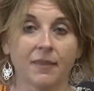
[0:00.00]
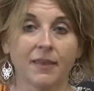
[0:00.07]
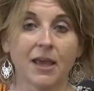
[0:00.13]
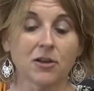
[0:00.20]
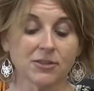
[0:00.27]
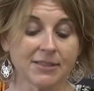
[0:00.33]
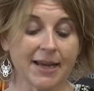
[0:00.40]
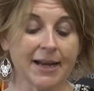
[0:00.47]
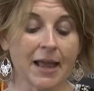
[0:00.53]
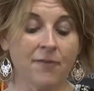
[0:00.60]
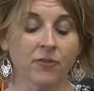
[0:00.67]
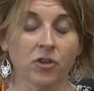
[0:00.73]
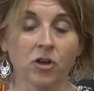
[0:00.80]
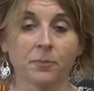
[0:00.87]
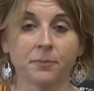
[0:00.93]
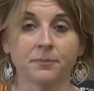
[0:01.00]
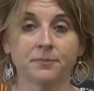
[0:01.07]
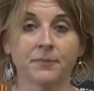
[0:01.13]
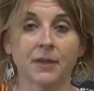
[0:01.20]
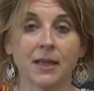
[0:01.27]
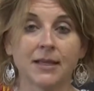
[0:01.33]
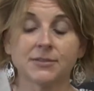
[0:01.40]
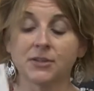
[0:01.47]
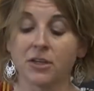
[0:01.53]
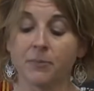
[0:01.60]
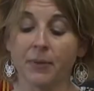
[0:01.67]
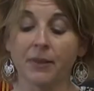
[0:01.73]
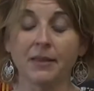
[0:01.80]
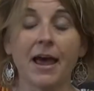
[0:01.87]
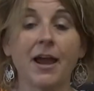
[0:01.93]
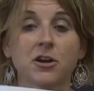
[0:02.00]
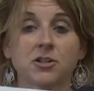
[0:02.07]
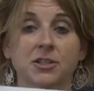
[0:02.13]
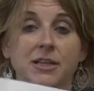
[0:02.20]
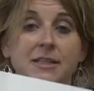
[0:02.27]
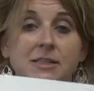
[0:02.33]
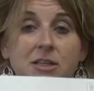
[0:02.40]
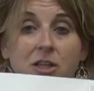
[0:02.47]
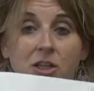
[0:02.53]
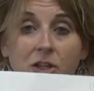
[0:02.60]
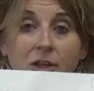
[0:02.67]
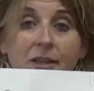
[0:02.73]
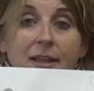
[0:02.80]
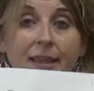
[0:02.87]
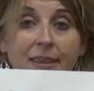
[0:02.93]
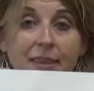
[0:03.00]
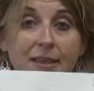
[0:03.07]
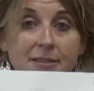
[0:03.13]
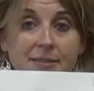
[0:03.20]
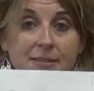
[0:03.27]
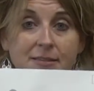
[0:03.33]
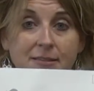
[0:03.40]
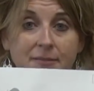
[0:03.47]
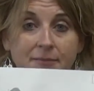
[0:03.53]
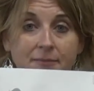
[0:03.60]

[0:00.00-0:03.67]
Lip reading: The outside envelope is going to be large and it's going to look like this.